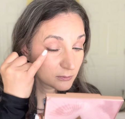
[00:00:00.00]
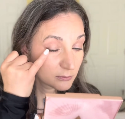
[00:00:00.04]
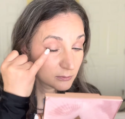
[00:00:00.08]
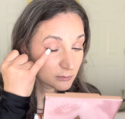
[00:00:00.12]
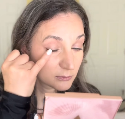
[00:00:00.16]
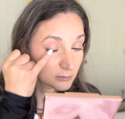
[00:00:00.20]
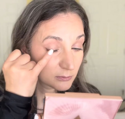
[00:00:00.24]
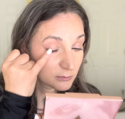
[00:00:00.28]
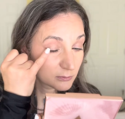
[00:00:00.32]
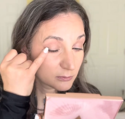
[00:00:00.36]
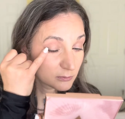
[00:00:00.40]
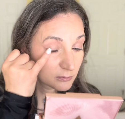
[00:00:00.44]

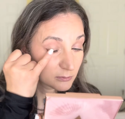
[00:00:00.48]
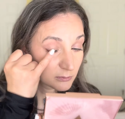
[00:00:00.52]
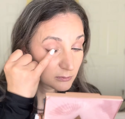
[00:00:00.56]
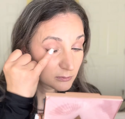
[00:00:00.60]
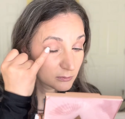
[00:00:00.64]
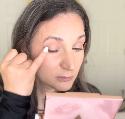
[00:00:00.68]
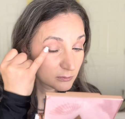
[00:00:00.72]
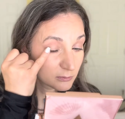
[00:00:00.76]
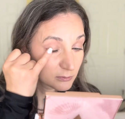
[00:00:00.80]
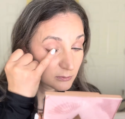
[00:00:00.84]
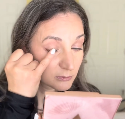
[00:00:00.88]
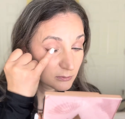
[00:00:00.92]

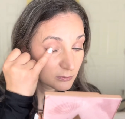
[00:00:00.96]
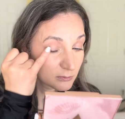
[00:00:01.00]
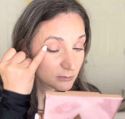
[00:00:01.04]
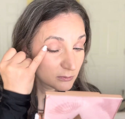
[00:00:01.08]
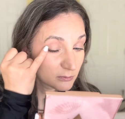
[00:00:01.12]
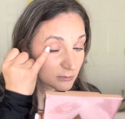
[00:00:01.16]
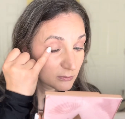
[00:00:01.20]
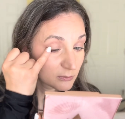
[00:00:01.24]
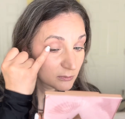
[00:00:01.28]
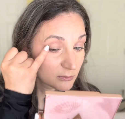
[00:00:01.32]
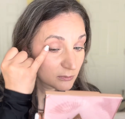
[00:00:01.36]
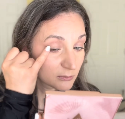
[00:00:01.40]

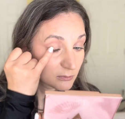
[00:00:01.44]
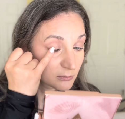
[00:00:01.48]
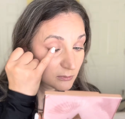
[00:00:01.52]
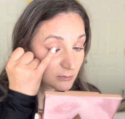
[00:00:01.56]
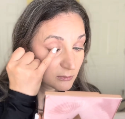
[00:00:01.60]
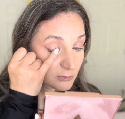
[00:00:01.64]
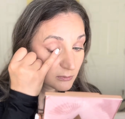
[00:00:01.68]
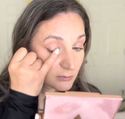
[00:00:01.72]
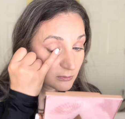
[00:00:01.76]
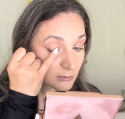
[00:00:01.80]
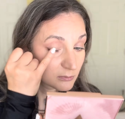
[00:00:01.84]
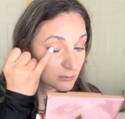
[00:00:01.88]

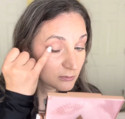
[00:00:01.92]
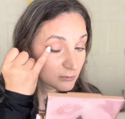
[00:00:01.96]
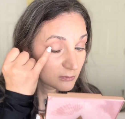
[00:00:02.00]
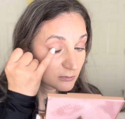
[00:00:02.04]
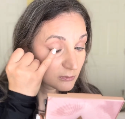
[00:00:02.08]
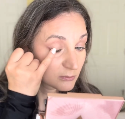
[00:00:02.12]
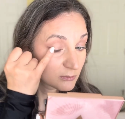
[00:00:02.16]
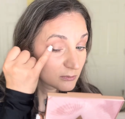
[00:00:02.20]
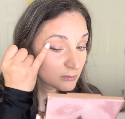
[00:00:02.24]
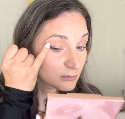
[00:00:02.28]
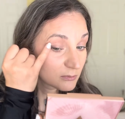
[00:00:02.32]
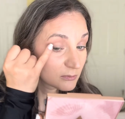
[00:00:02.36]

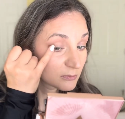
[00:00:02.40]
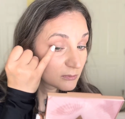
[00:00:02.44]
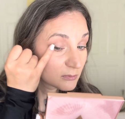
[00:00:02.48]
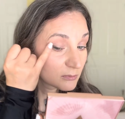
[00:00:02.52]
(no one is talking)